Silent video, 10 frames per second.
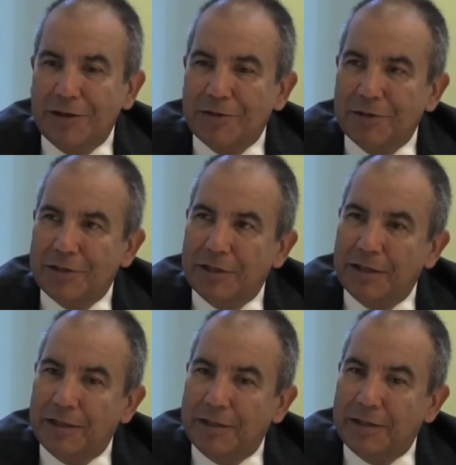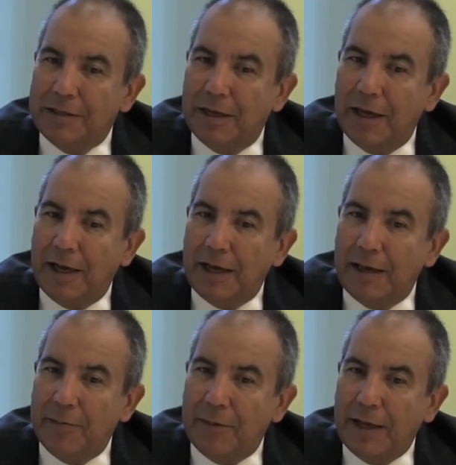interested today
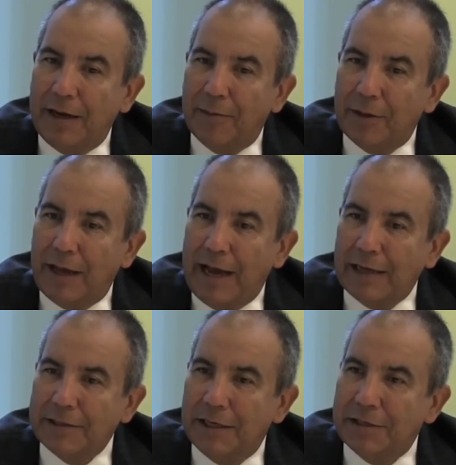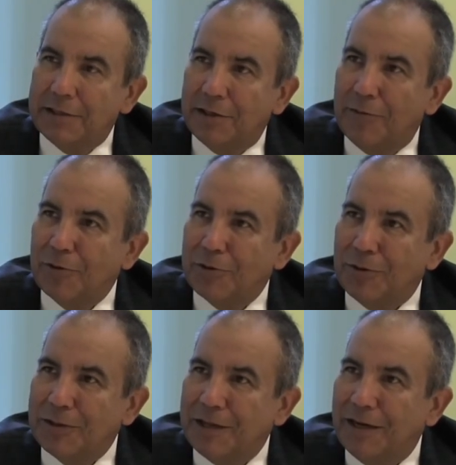in being able to access the commercial
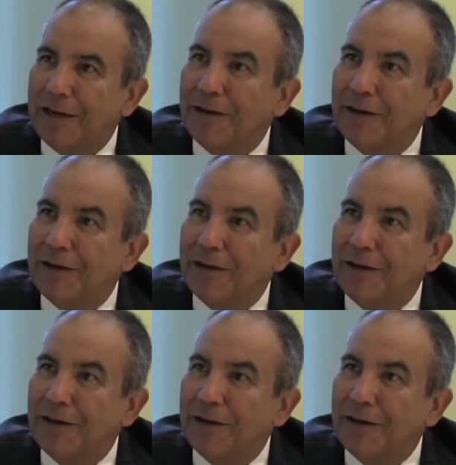real estate in